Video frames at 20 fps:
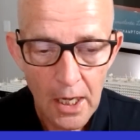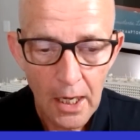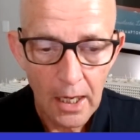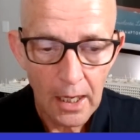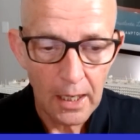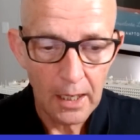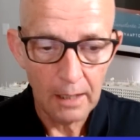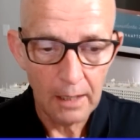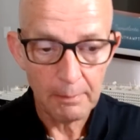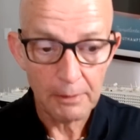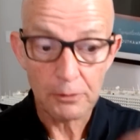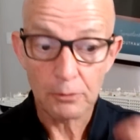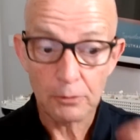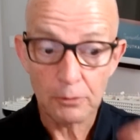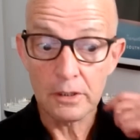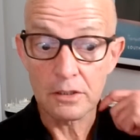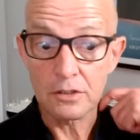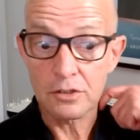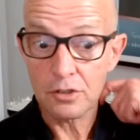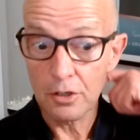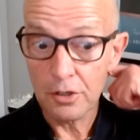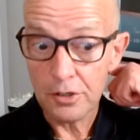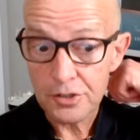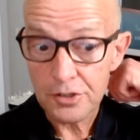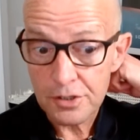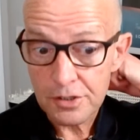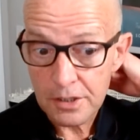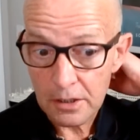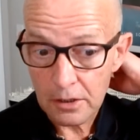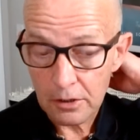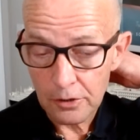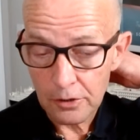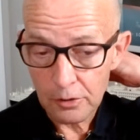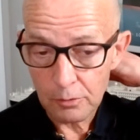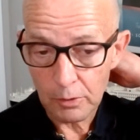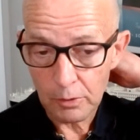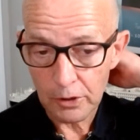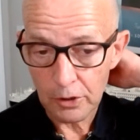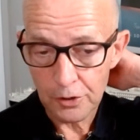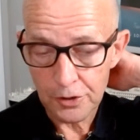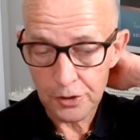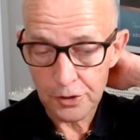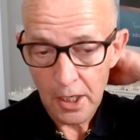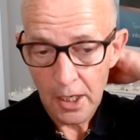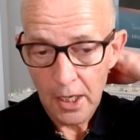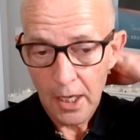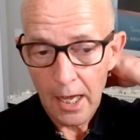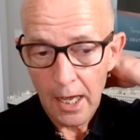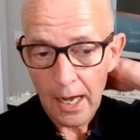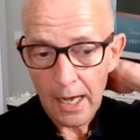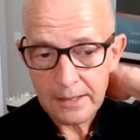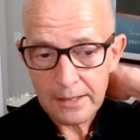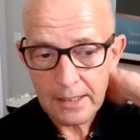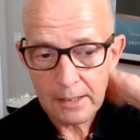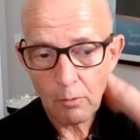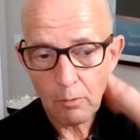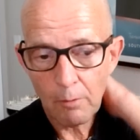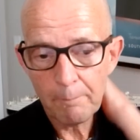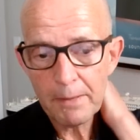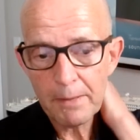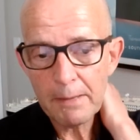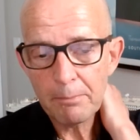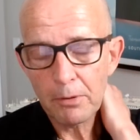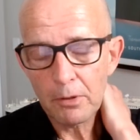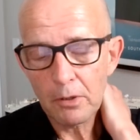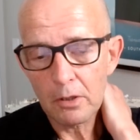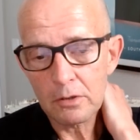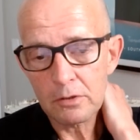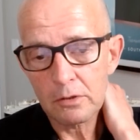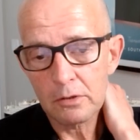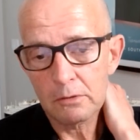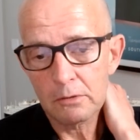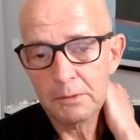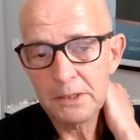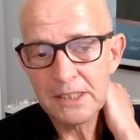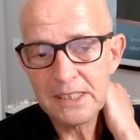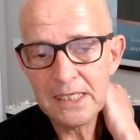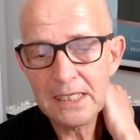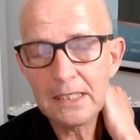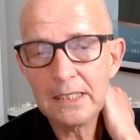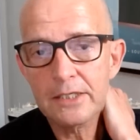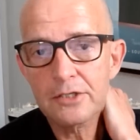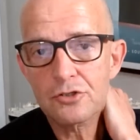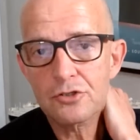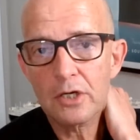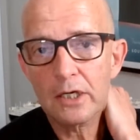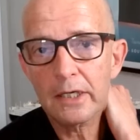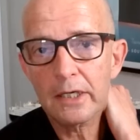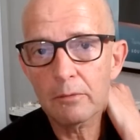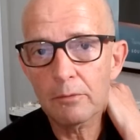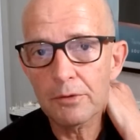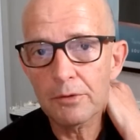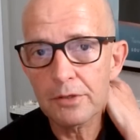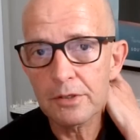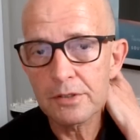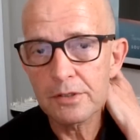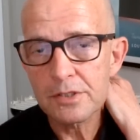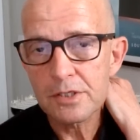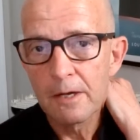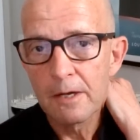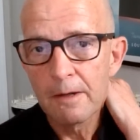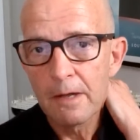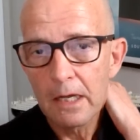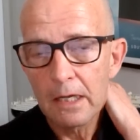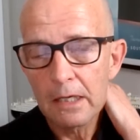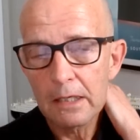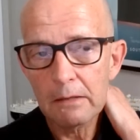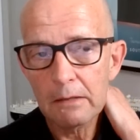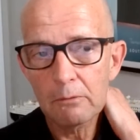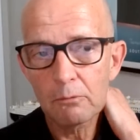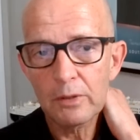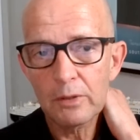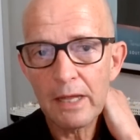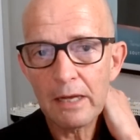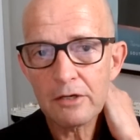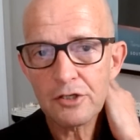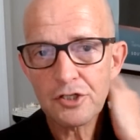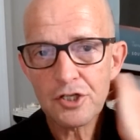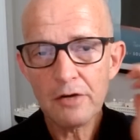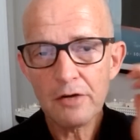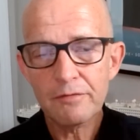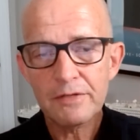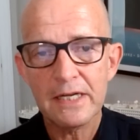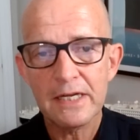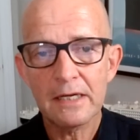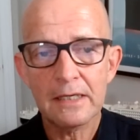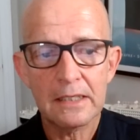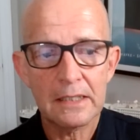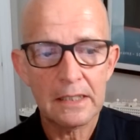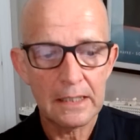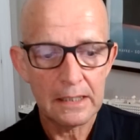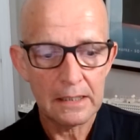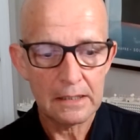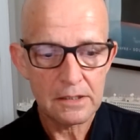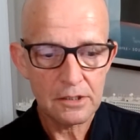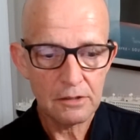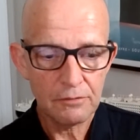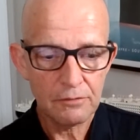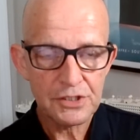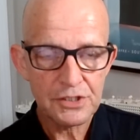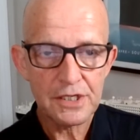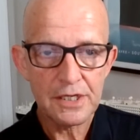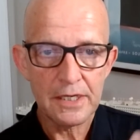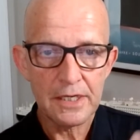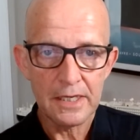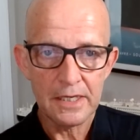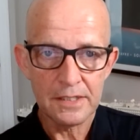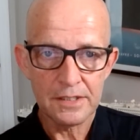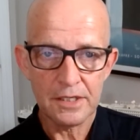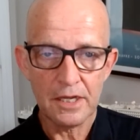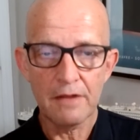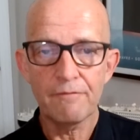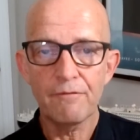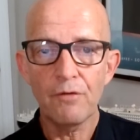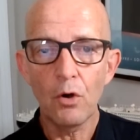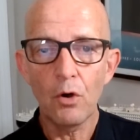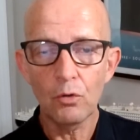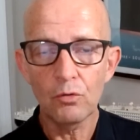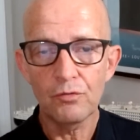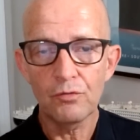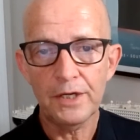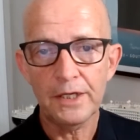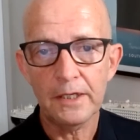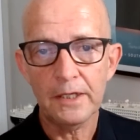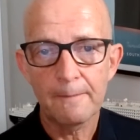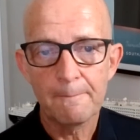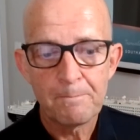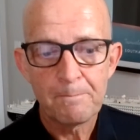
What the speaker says: I thought the excursions included were good. I think what people are particularly struggling with is, without a shadow of a doubt, Silversea is evolving.